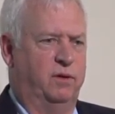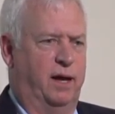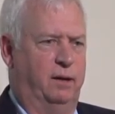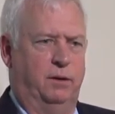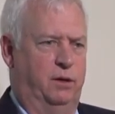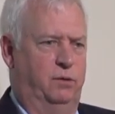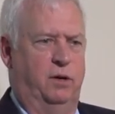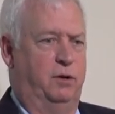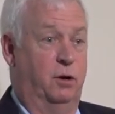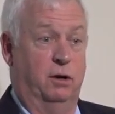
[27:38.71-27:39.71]
I don't know
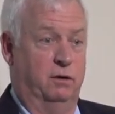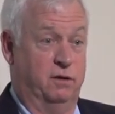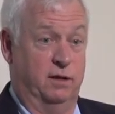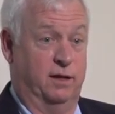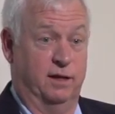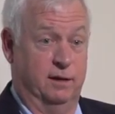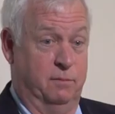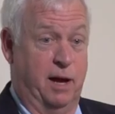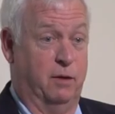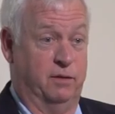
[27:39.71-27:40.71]
a darn thing
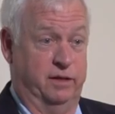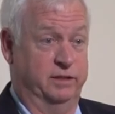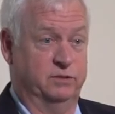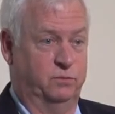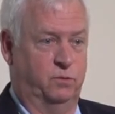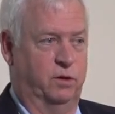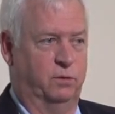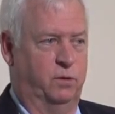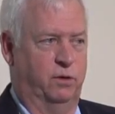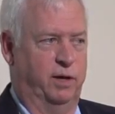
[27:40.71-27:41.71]
about this. What
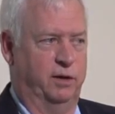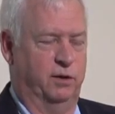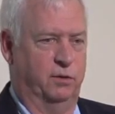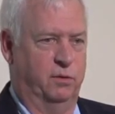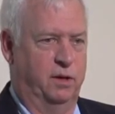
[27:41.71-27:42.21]
do I do?